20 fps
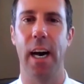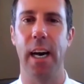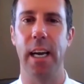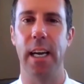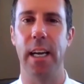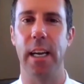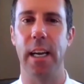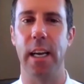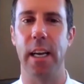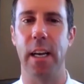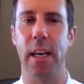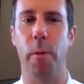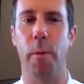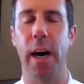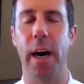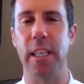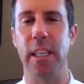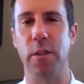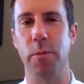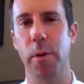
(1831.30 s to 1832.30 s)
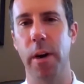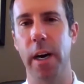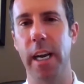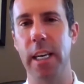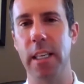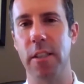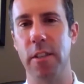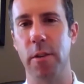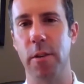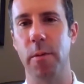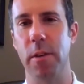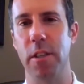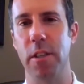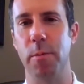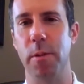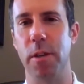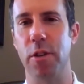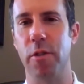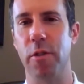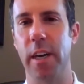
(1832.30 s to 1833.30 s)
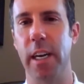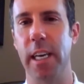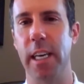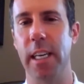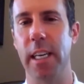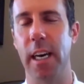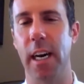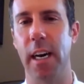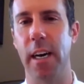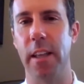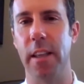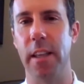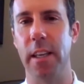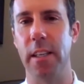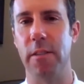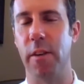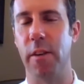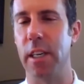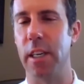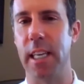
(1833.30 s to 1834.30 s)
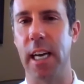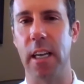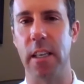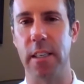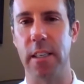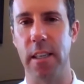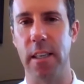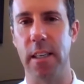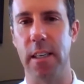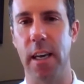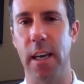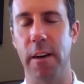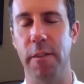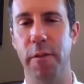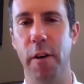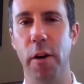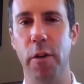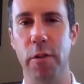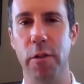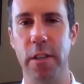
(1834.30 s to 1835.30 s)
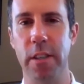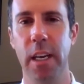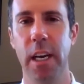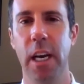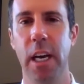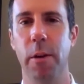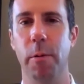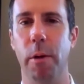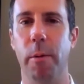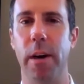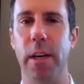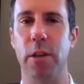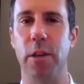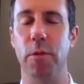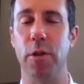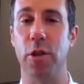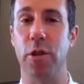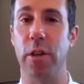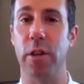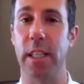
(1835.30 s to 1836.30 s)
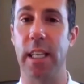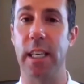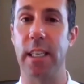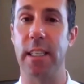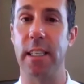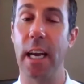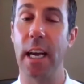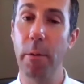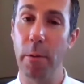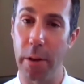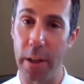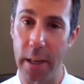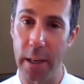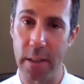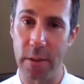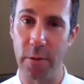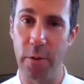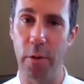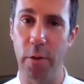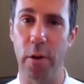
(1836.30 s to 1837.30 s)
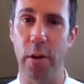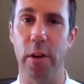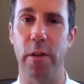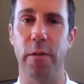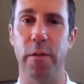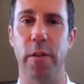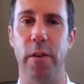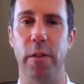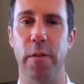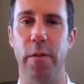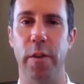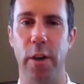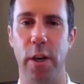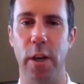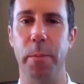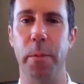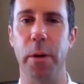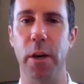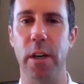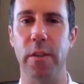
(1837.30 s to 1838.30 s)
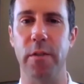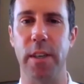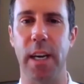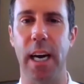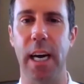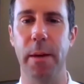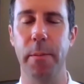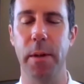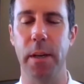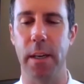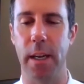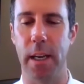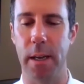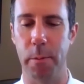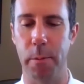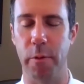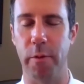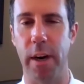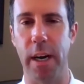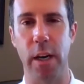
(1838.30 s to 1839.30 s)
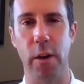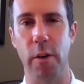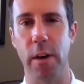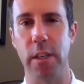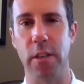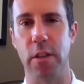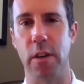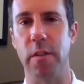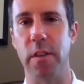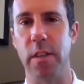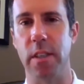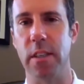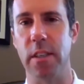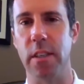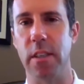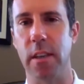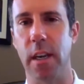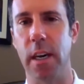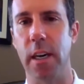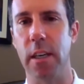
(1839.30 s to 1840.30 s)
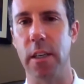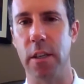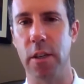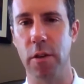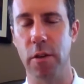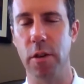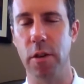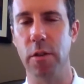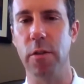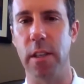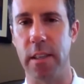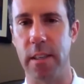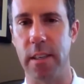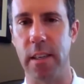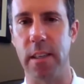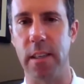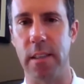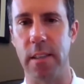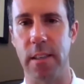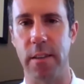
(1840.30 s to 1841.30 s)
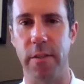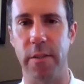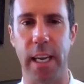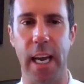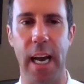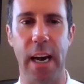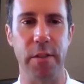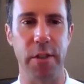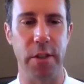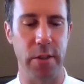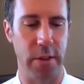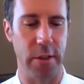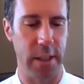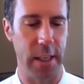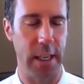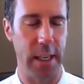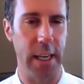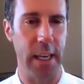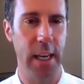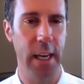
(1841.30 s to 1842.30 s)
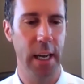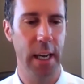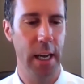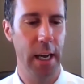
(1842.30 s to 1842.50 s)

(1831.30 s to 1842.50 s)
in a wise way. So once we train these very talented folks, we want to ensure that they stay with us for a good period of time and provide great services to you, the citizens of Lake Havasu City.